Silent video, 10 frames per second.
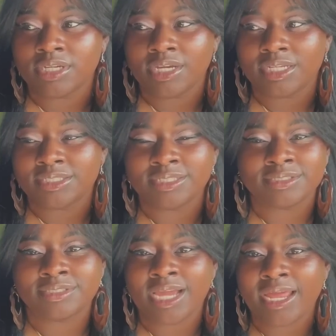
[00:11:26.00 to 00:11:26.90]
to
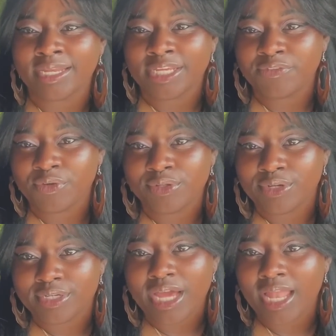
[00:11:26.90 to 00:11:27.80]
kind of give you a
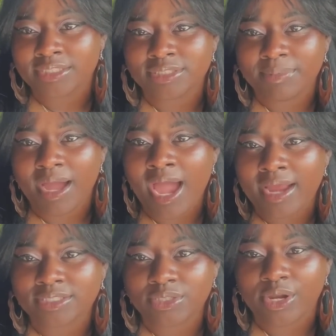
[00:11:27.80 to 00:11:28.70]
little knowledge about how
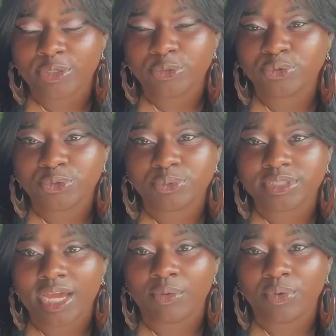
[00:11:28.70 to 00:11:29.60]
to start a YouTube
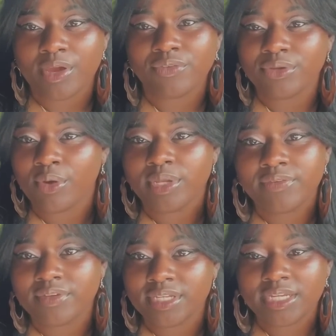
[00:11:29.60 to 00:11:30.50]
channel. Whenever you don't
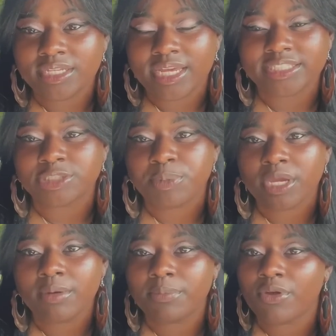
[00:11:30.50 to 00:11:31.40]
even need that, just
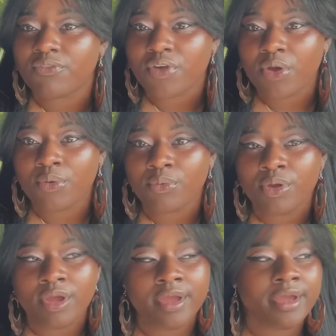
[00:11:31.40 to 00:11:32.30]
pick up your
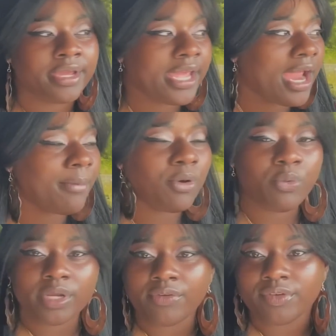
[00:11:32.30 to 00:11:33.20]
phone, camera,
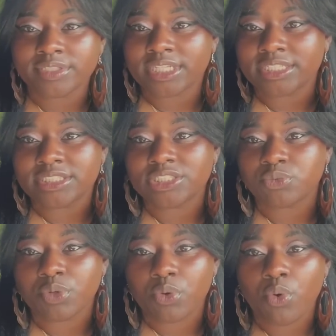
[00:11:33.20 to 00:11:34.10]
whatever it is, and just
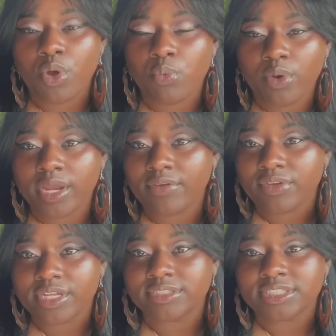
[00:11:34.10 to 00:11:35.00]
record whatever
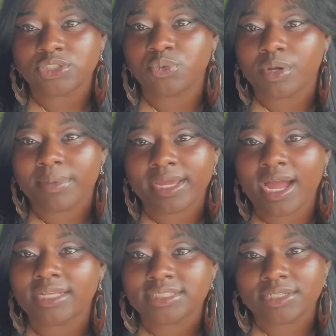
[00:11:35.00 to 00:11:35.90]
it is that you want to make
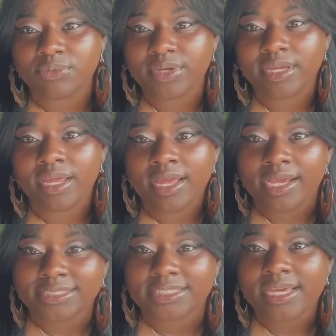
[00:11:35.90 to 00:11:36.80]
content with.
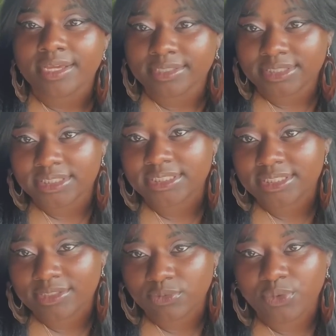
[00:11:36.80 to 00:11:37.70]
Stay
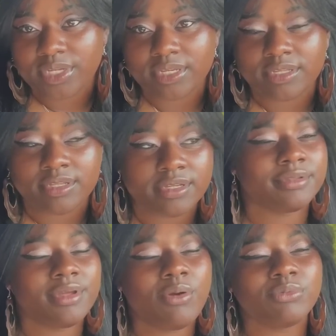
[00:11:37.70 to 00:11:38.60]
consistent with it.
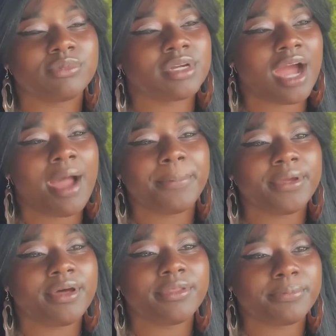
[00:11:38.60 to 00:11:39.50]
Don't copy
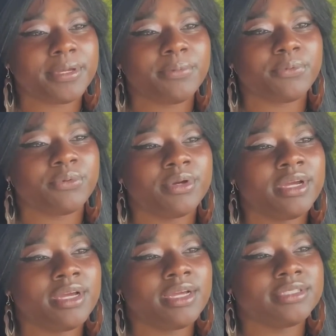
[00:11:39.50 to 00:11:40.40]
other people.
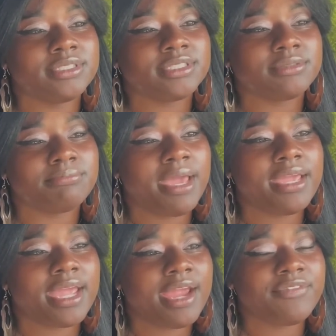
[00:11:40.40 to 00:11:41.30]
Just
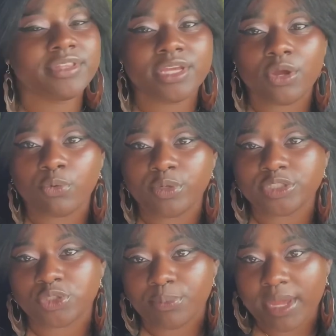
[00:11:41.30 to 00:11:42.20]
make everything
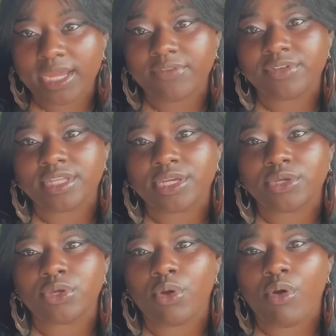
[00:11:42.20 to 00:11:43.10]
original, make
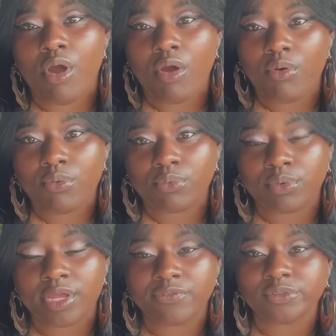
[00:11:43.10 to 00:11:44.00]
everything your
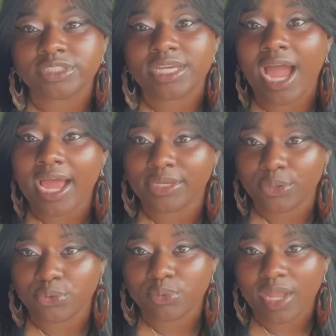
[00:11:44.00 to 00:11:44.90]
own. If you see an
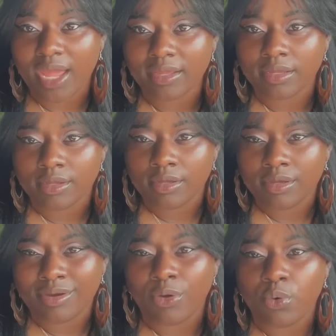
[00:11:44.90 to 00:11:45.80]
idea you like,
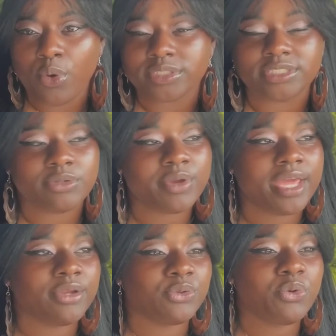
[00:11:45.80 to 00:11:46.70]
of course it's
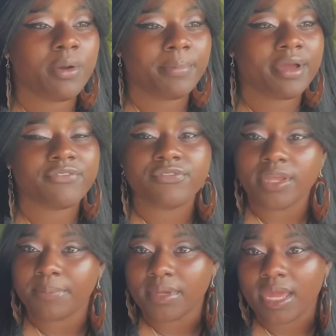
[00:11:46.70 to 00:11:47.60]
okay to do it, but
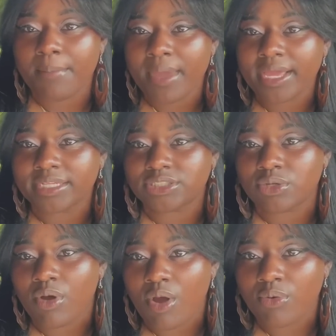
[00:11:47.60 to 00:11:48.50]
flip it and make it
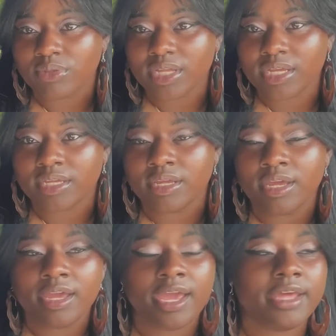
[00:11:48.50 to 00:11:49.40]
your own thing.
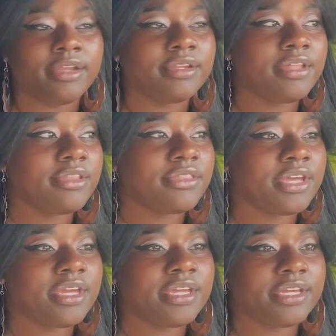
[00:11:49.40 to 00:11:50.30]
And another
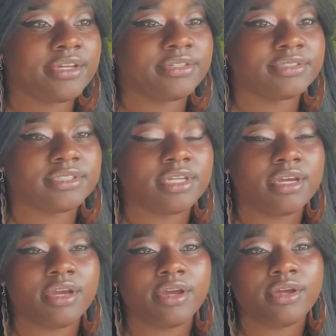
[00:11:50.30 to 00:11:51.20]
thing is,
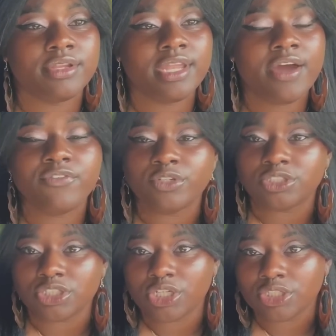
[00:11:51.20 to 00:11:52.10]
never
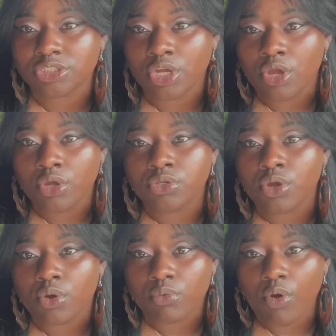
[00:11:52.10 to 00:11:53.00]
judge
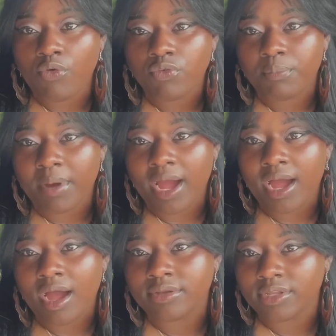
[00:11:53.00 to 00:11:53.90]
your growth
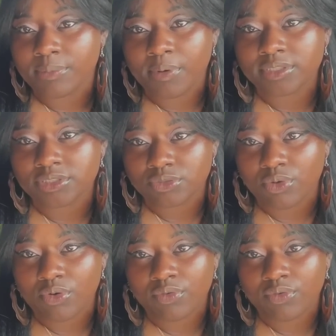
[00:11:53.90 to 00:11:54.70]
by another person's growth.